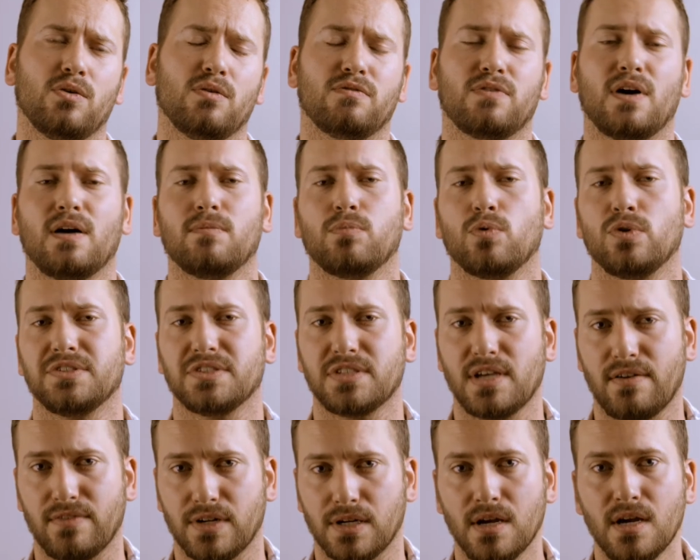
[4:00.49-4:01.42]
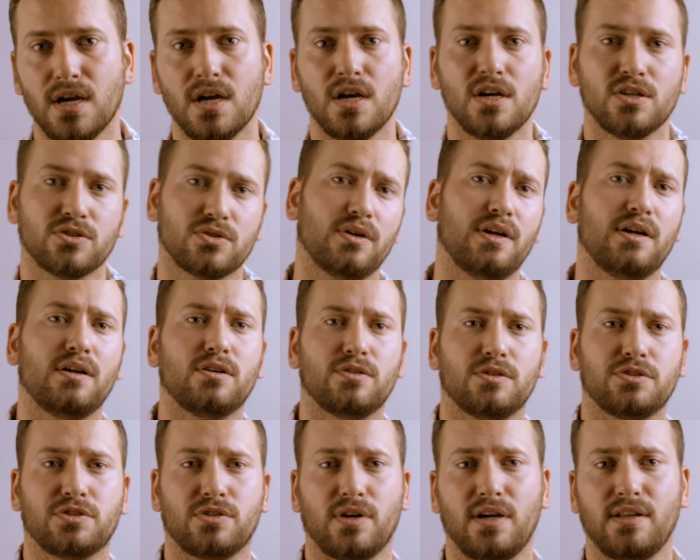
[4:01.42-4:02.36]
of 5.7. So to
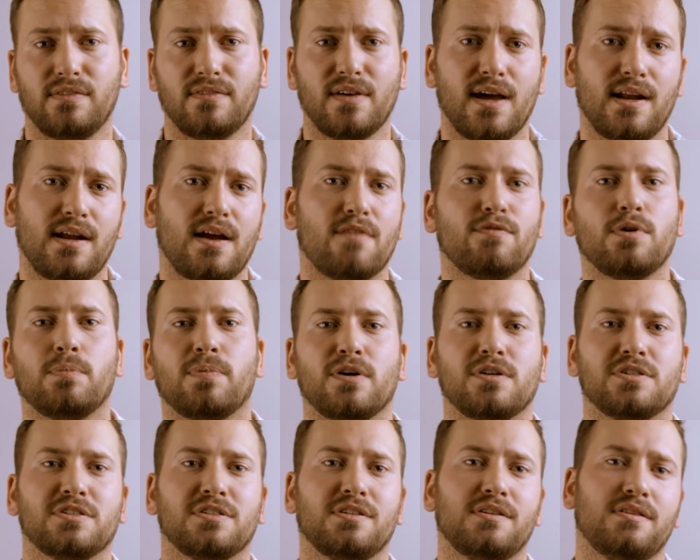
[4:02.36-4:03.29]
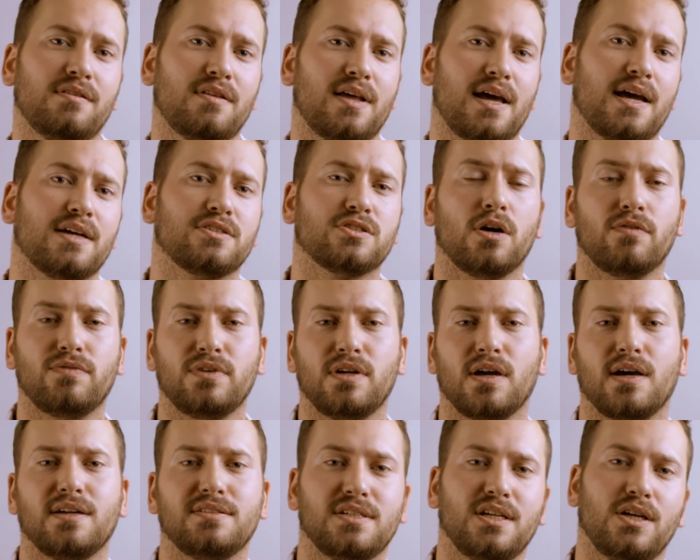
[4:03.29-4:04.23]
illustrate that, every person that has
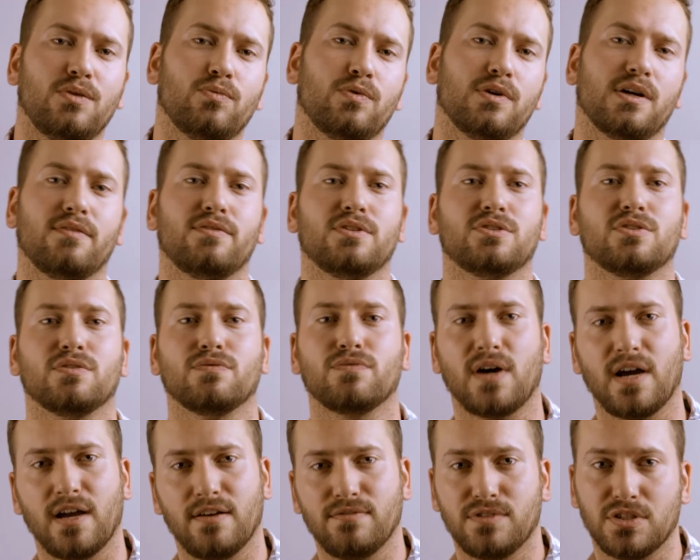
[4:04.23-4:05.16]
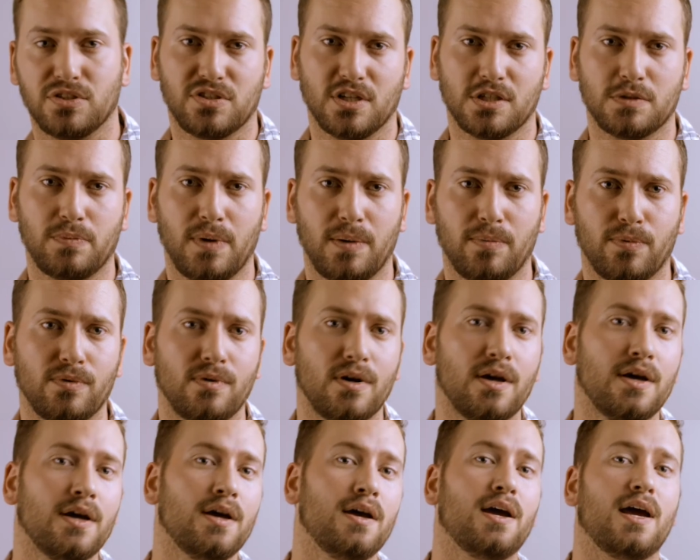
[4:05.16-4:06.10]
COVID-19 will give it to 5 to 6 people,
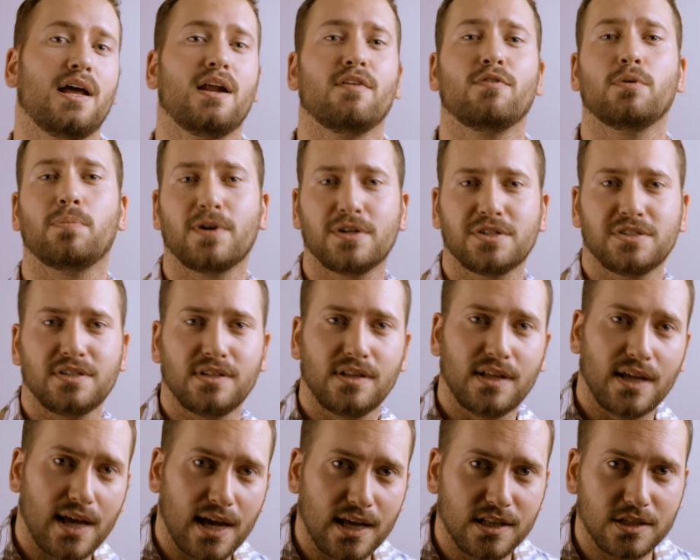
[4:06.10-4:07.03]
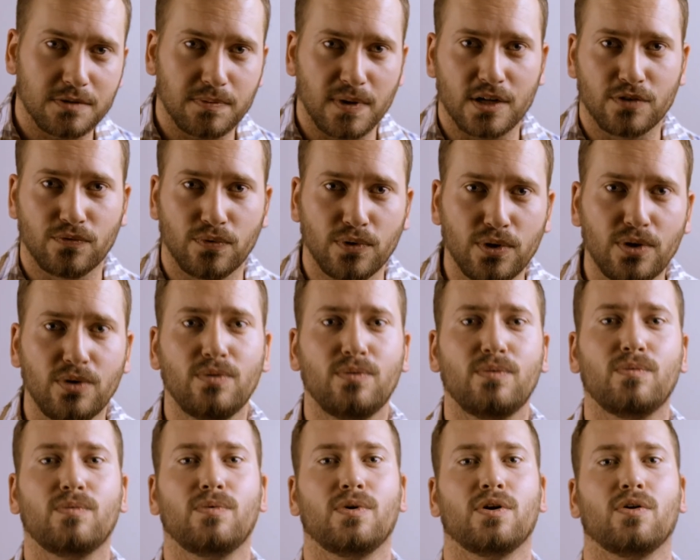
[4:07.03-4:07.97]
and every person that had the Spanish
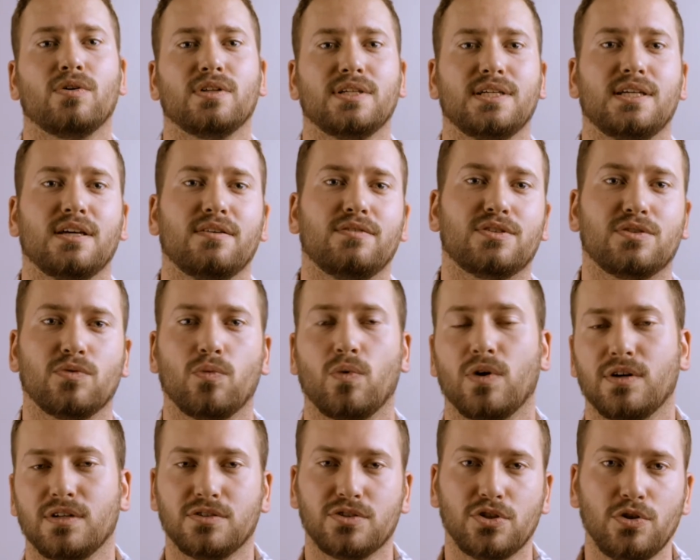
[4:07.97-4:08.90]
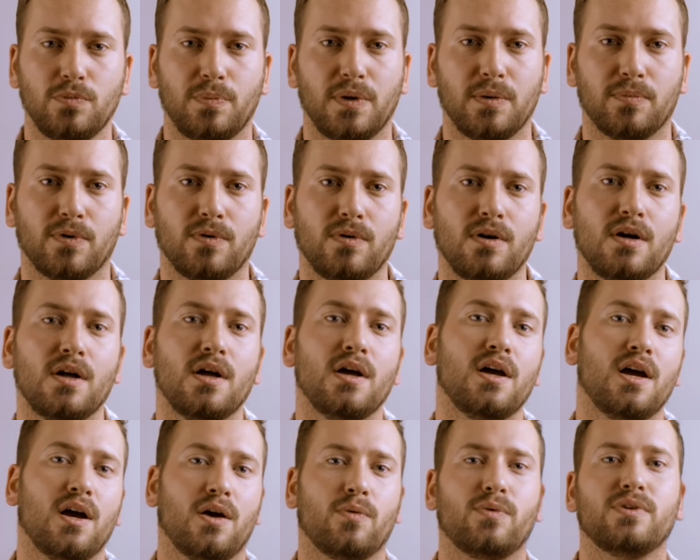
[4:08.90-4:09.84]
flu would only give it to 1 to 2 people.
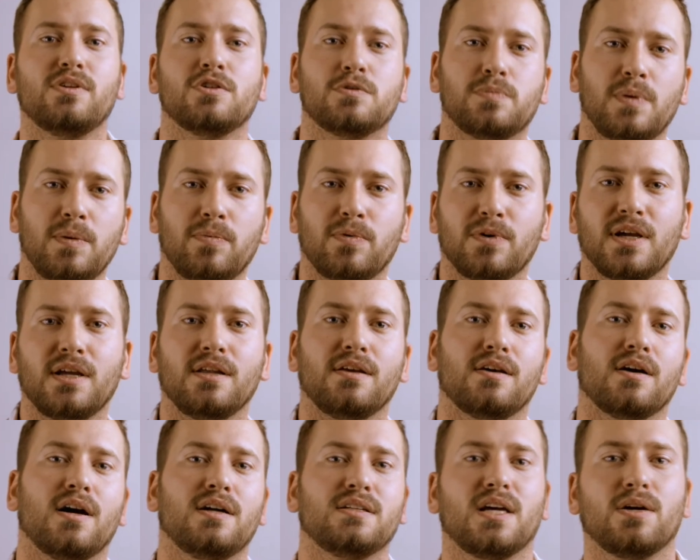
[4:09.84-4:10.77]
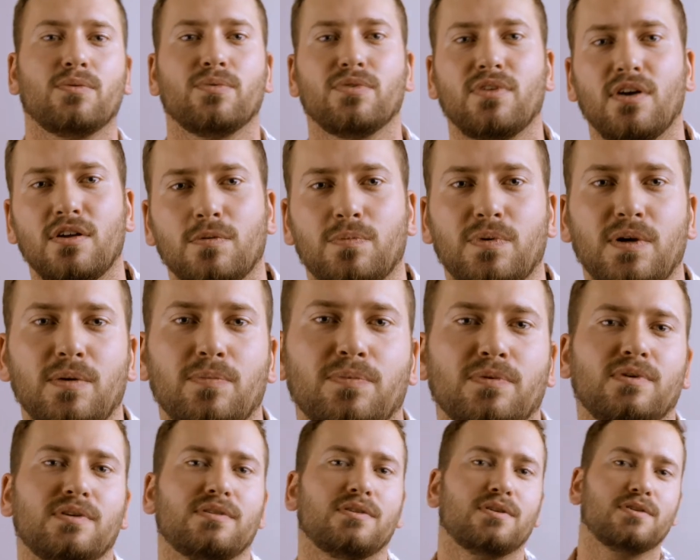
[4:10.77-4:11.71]
And when those people get in contact with other
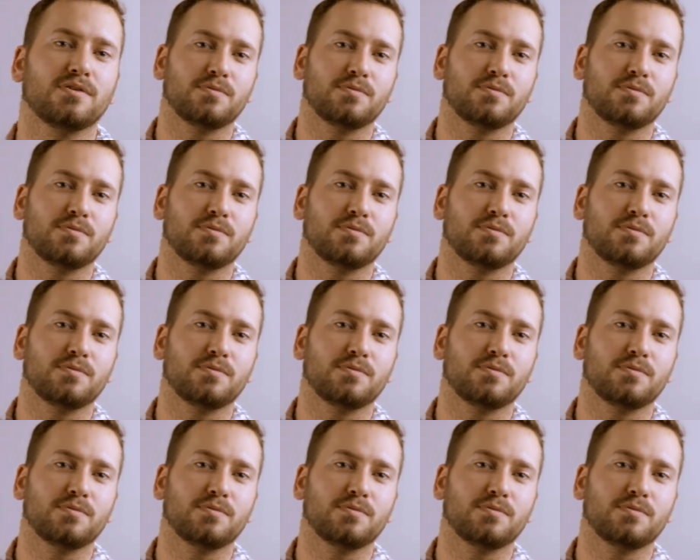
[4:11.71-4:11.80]
people, and those